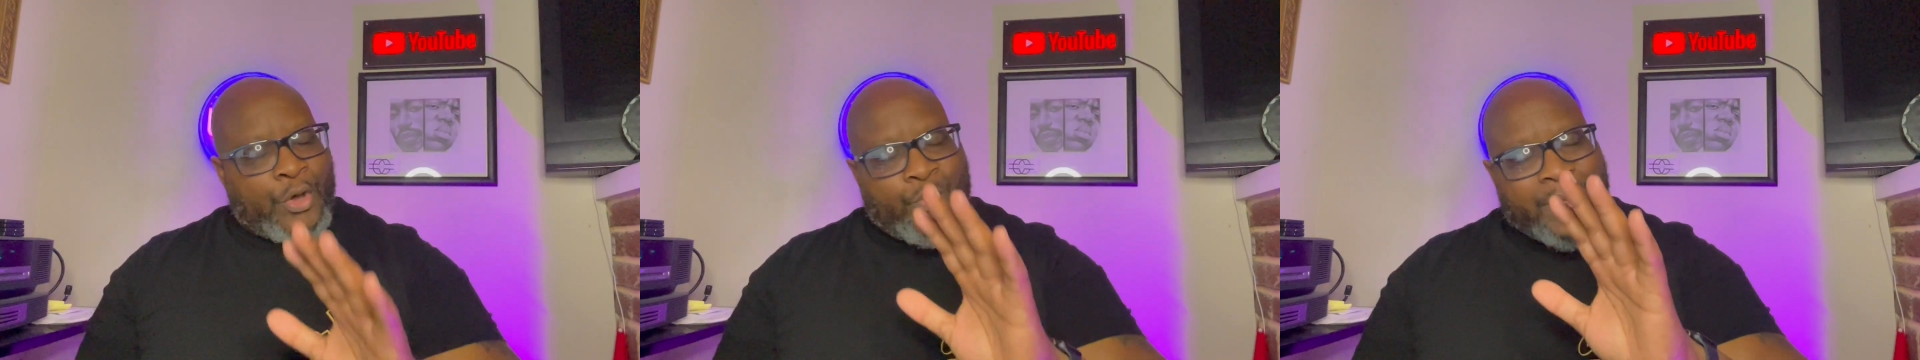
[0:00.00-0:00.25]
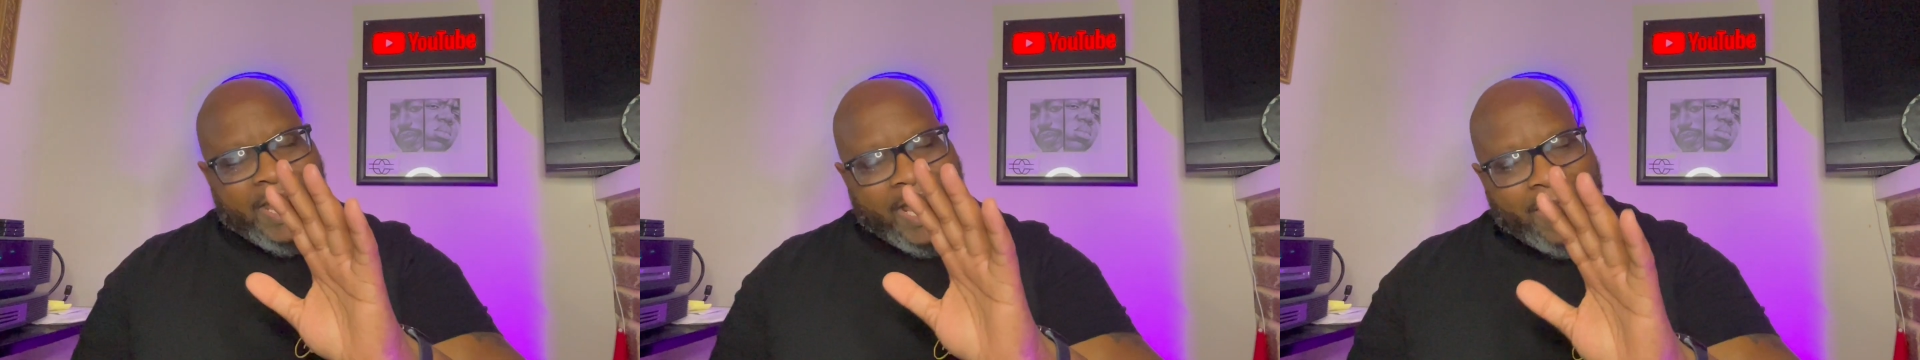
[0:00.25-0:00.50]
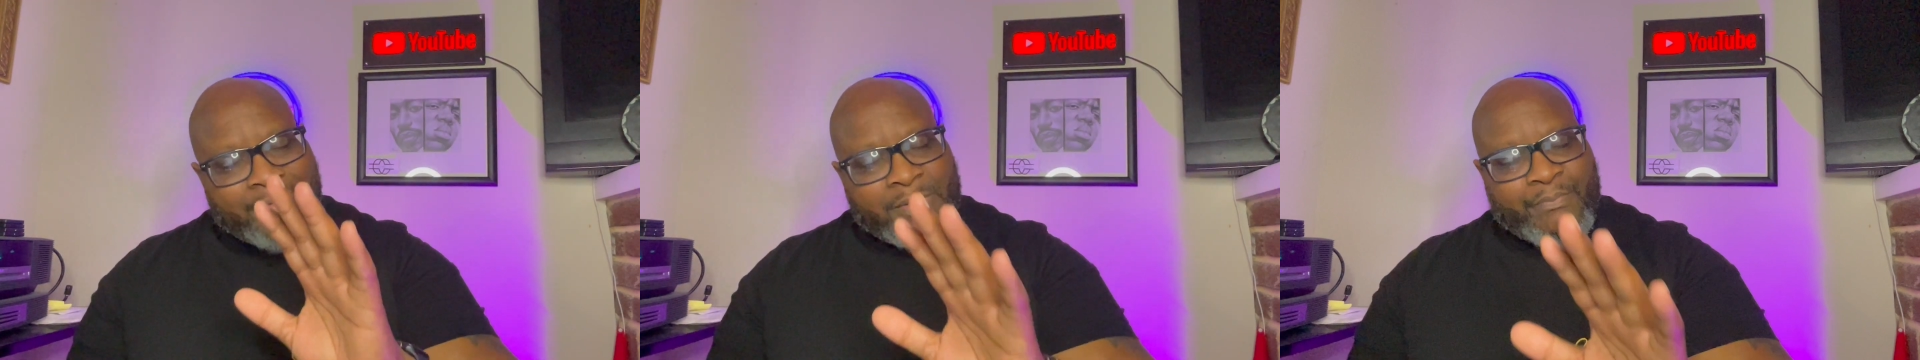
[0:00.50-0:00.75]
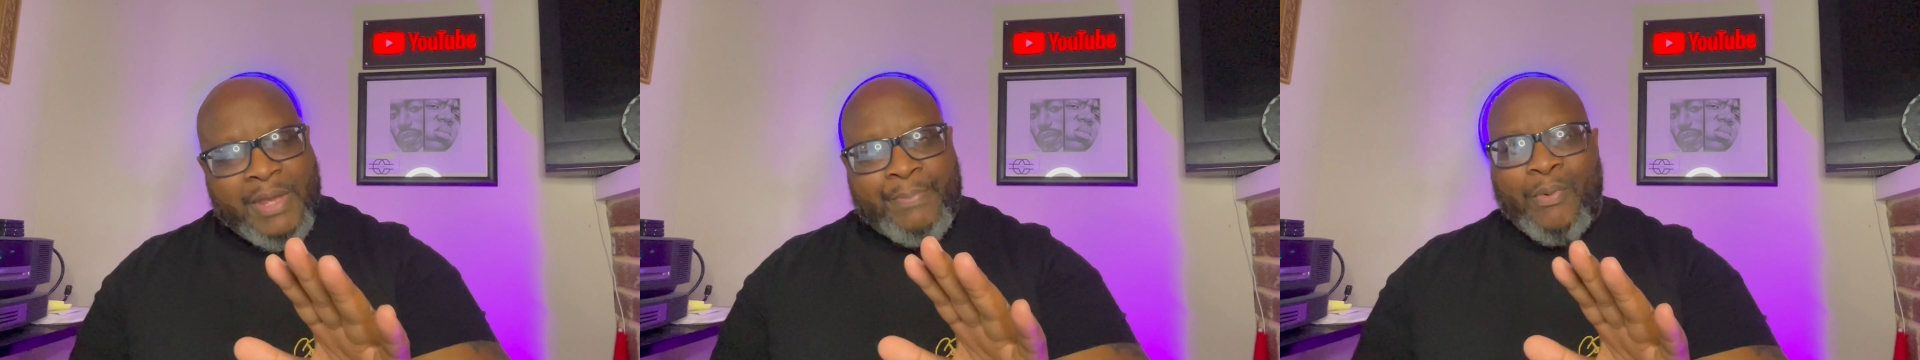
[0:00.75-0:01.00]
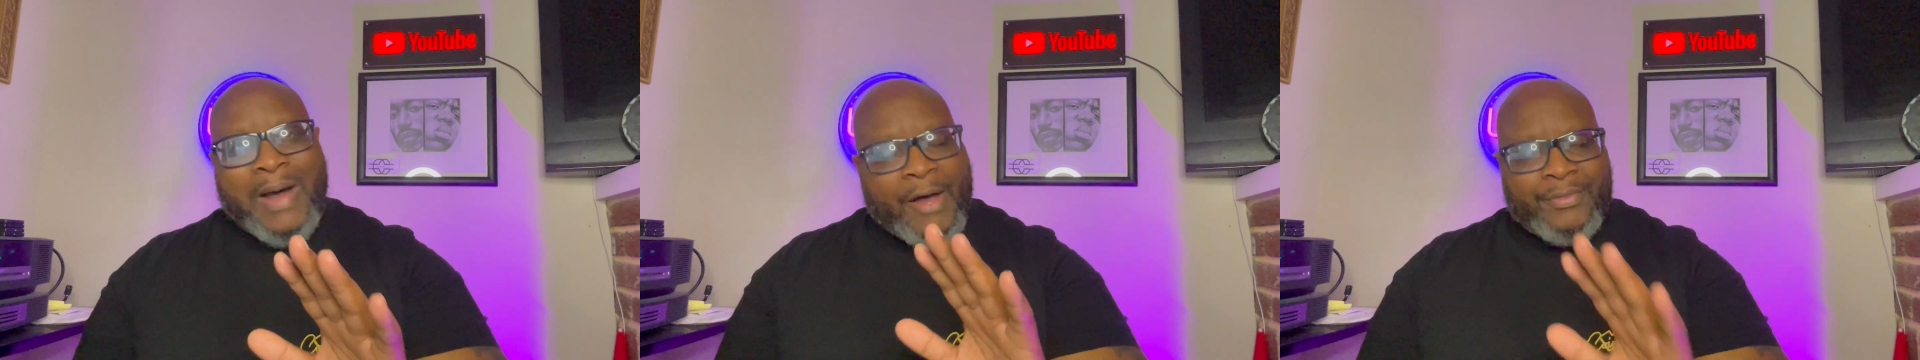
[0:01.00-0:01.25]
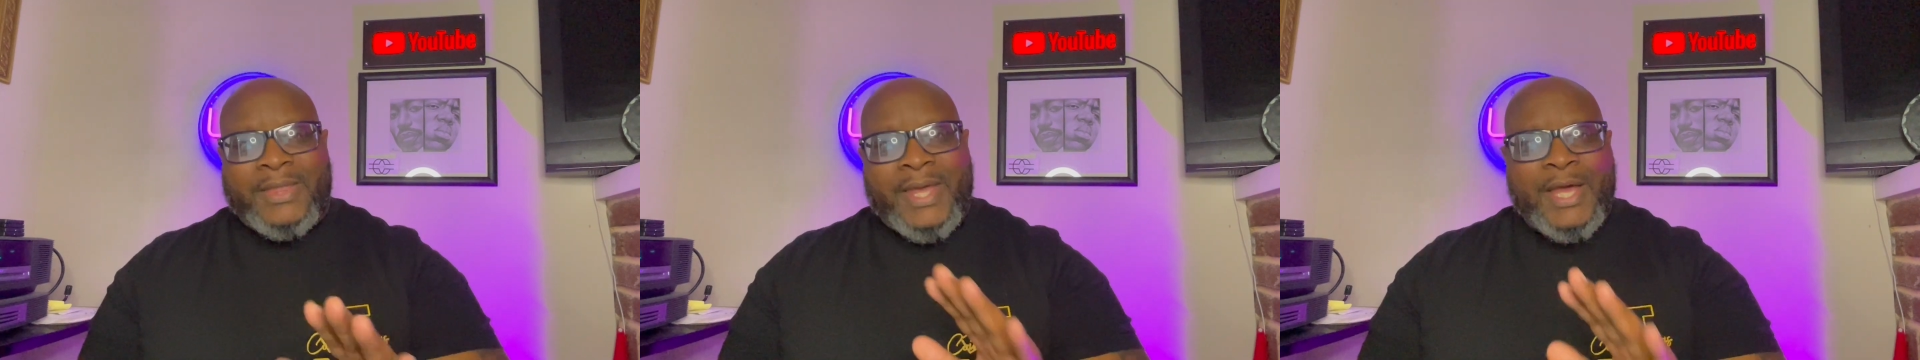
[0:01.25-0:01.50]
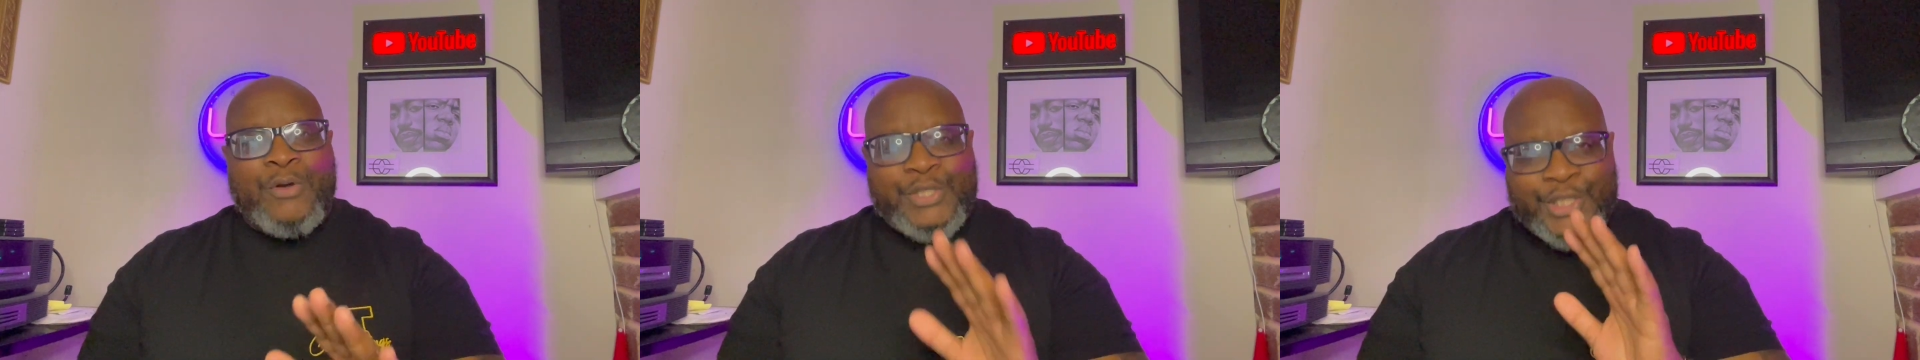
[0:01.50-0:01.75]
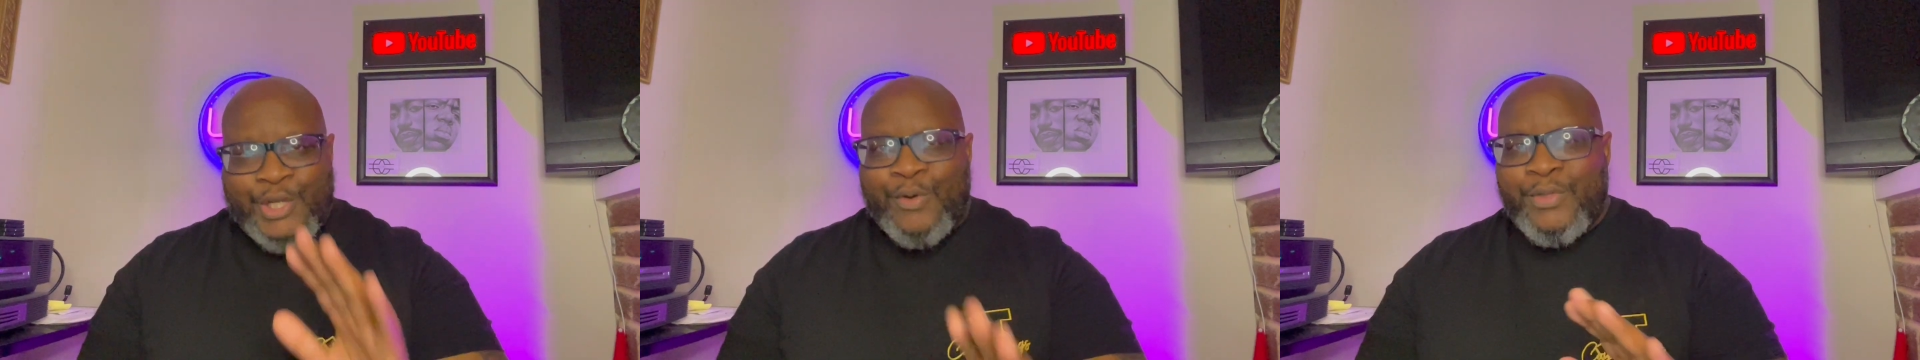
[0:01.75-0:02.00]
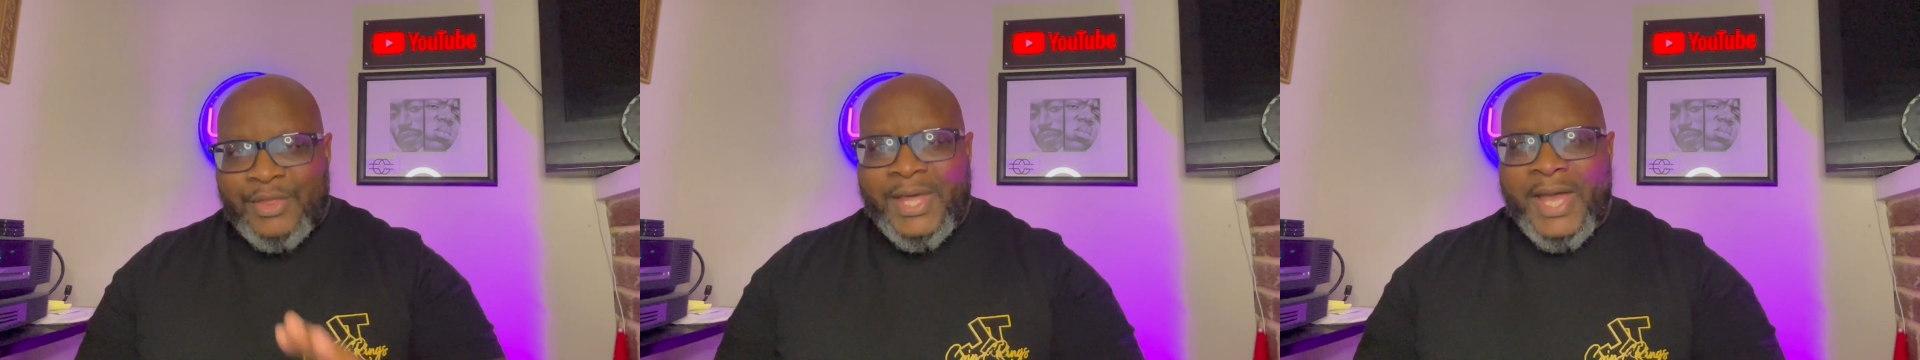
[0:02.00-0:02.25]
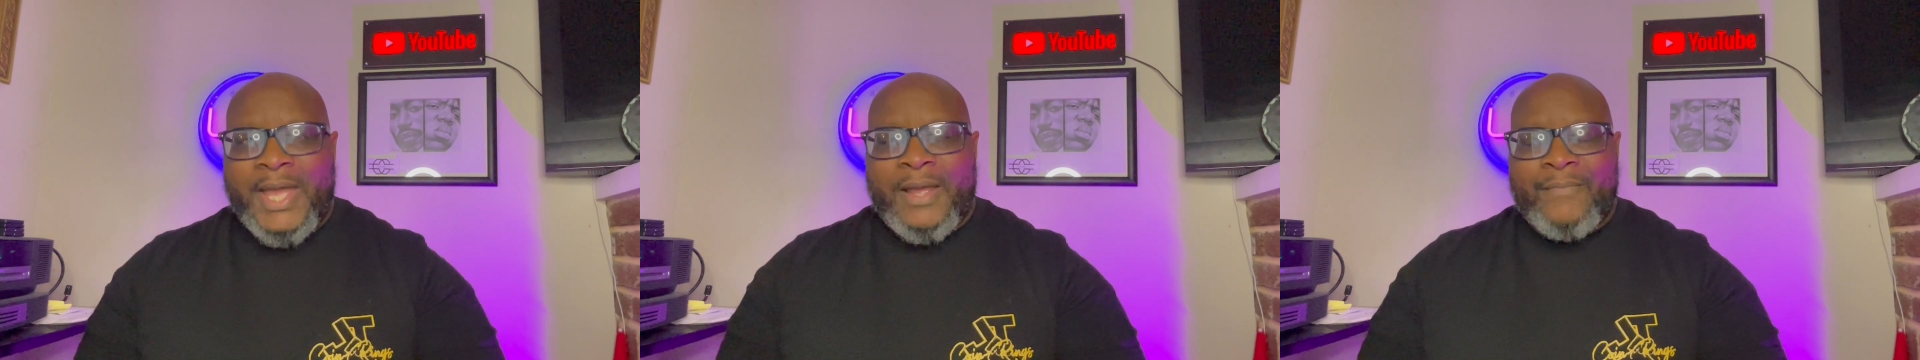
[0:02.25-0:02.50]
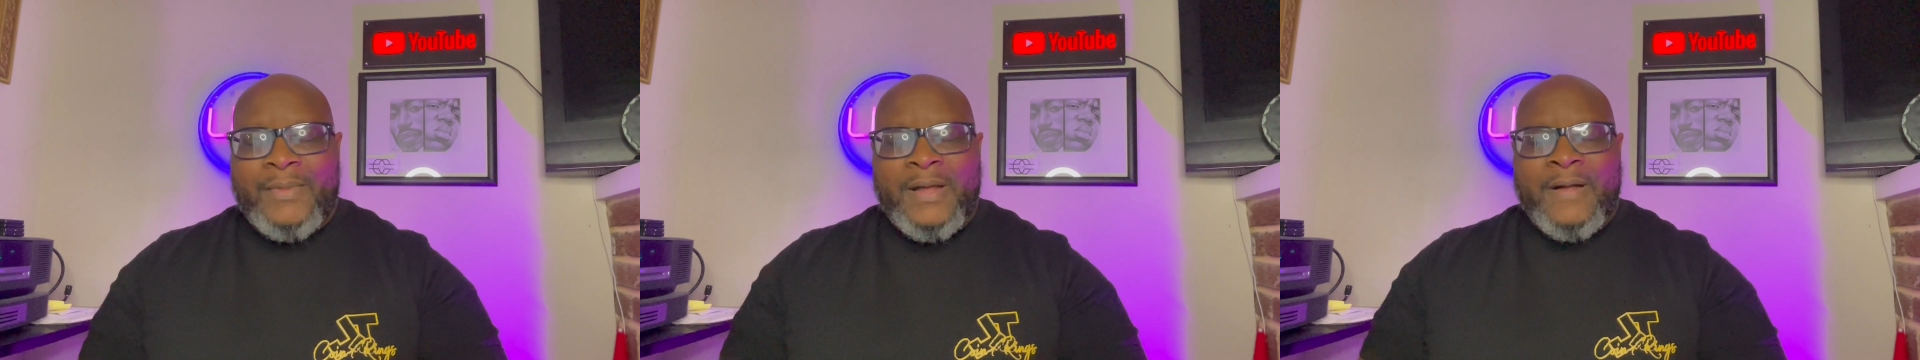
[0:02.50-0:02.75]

we have some people out there who still think